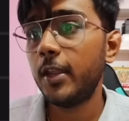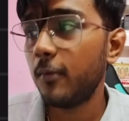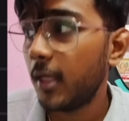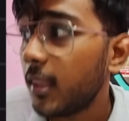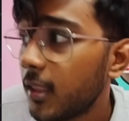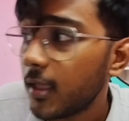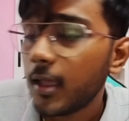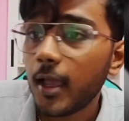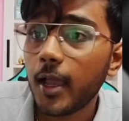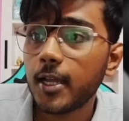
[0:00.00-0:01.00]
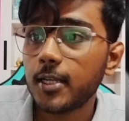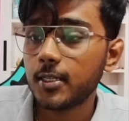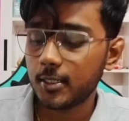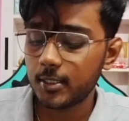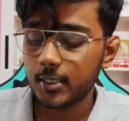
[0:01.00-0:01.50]
well. And
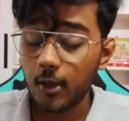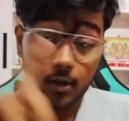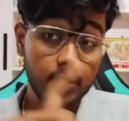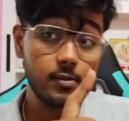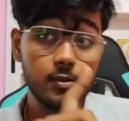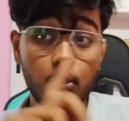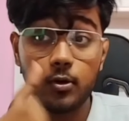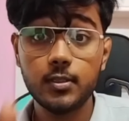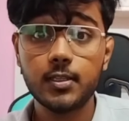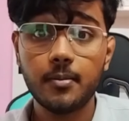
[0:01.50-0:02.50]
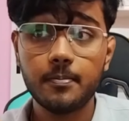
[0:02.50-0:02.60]
now let's code this up.